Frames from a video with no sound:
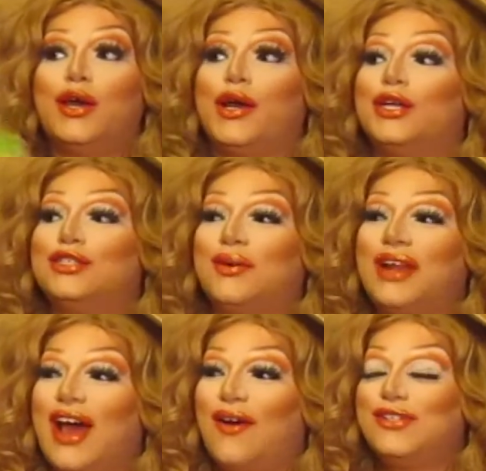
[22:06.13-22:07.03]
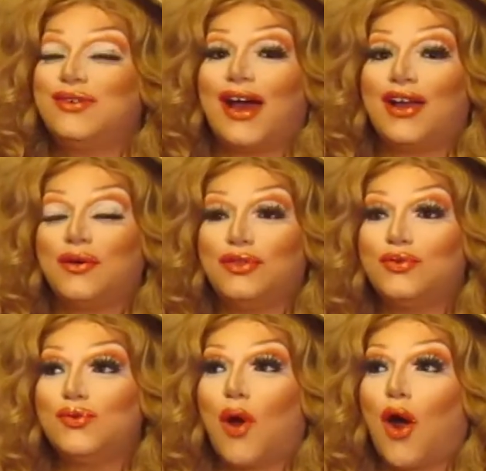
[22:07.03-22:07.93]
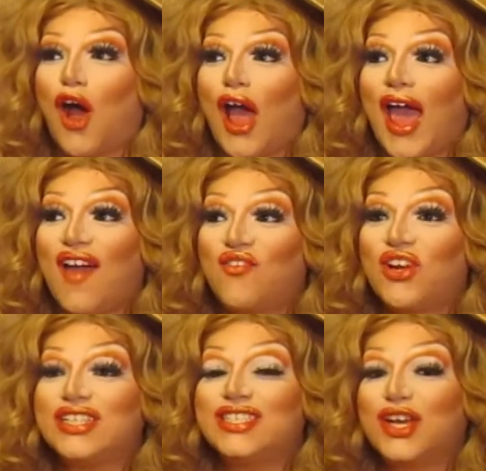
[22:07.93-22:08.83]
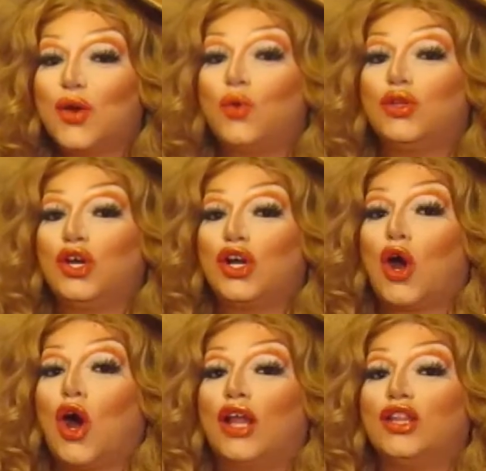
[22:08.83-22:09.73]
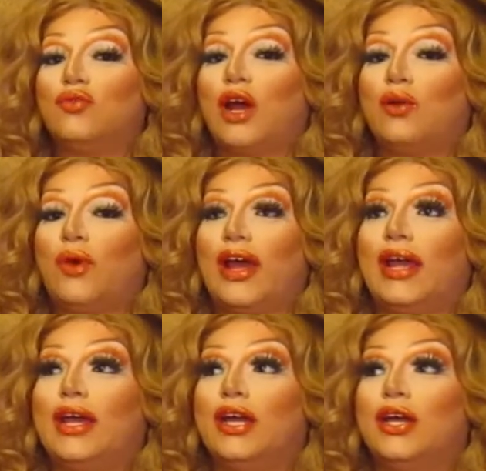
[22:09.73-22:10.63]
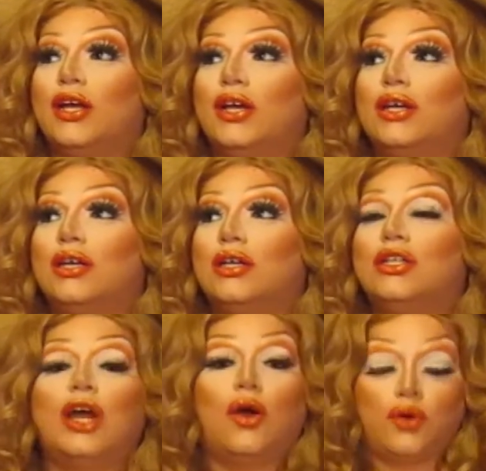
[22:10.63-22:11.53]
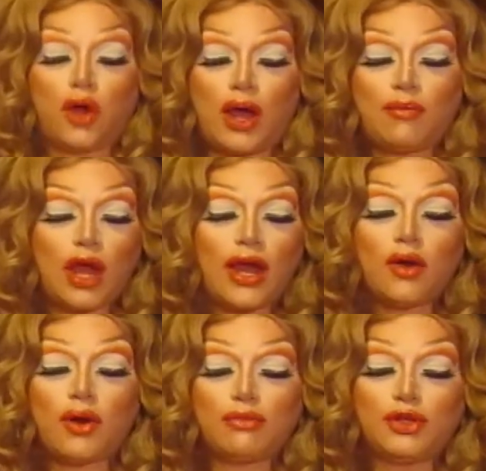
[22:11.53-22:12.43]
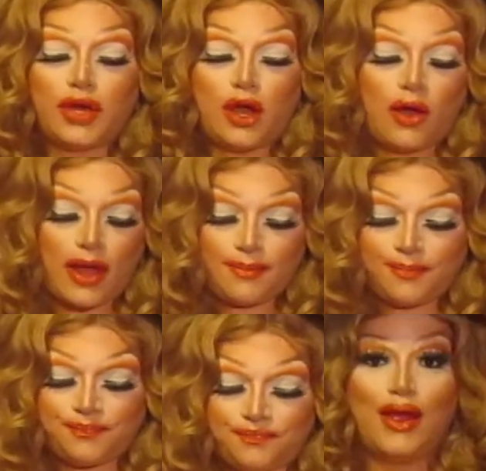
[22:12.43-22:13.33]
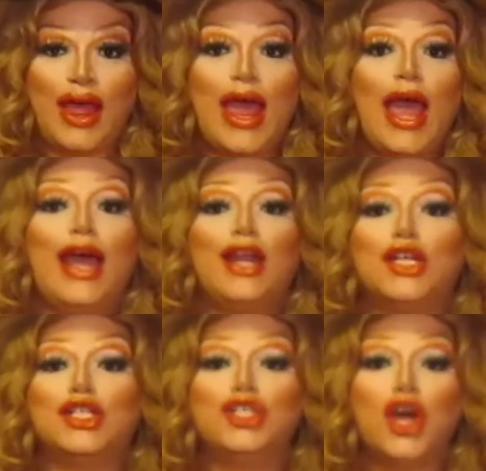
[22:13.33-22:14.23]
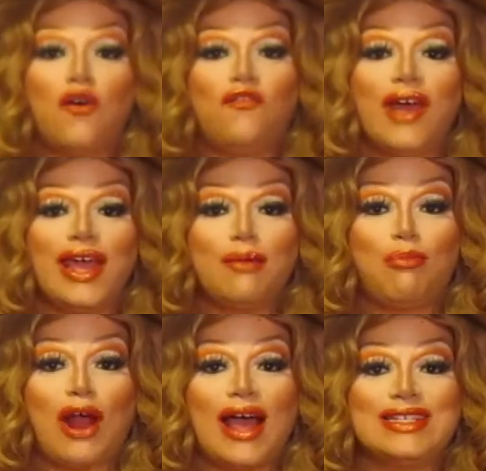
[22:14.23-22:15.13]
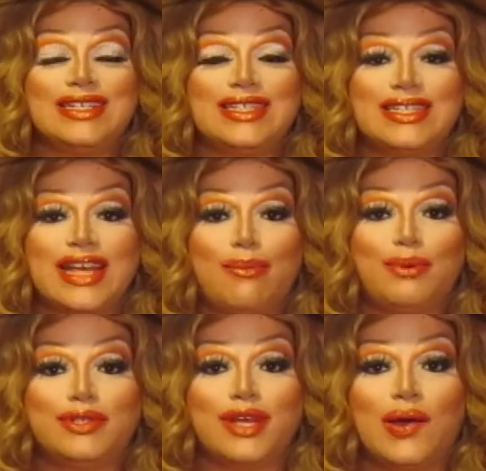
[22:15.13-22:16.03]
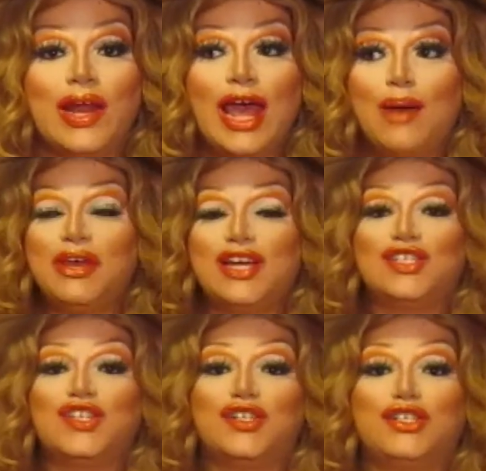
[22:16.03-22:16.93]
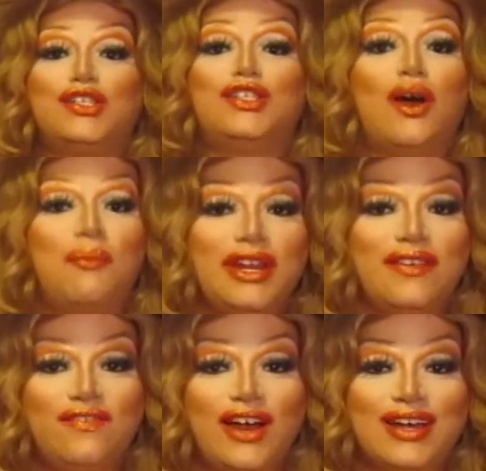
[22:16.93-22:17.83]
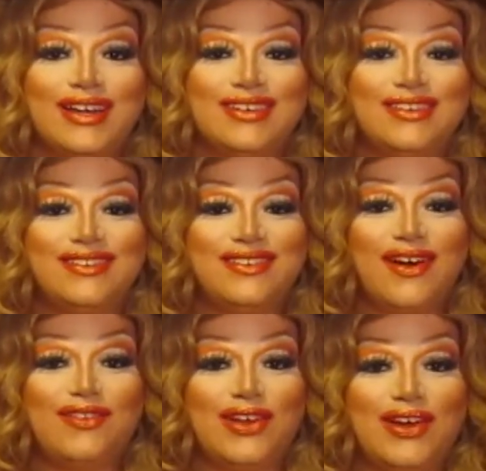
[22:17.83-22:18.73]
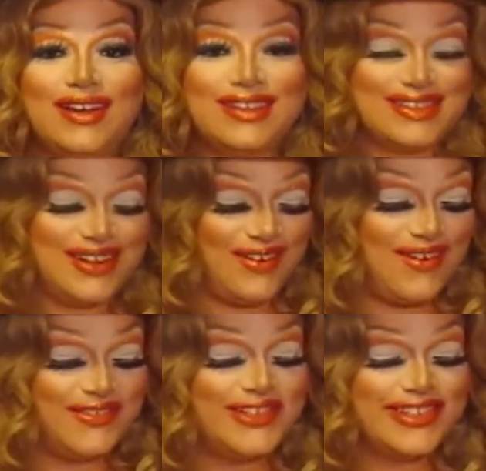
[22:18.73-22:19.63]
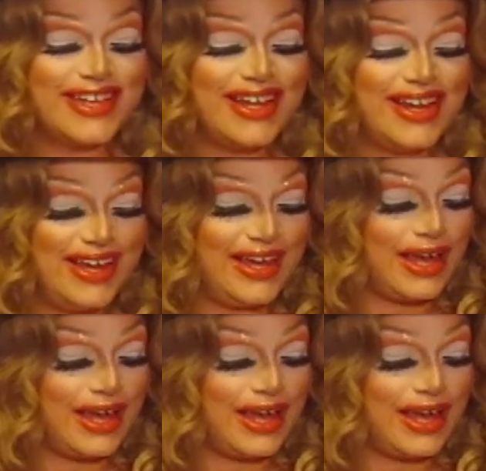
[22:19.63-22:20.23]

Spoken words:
So now, do I go through every single look on the runway? No, I know what I'm doing. Okay, and there's no fake prizes this episode because there's so many fucking looks. No, I'm just kidding.